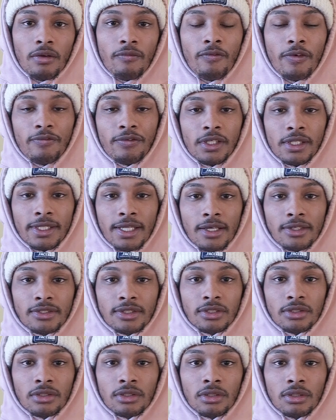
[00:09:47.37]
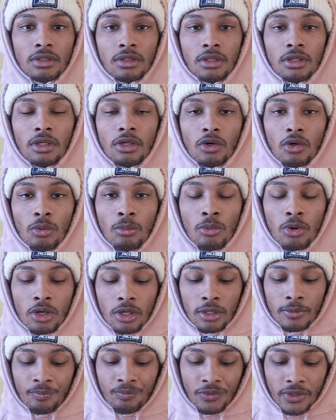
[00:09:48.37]
15,000 or
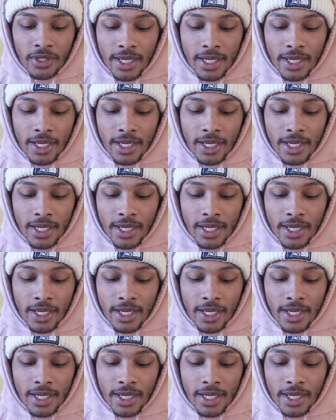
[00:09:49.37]
more.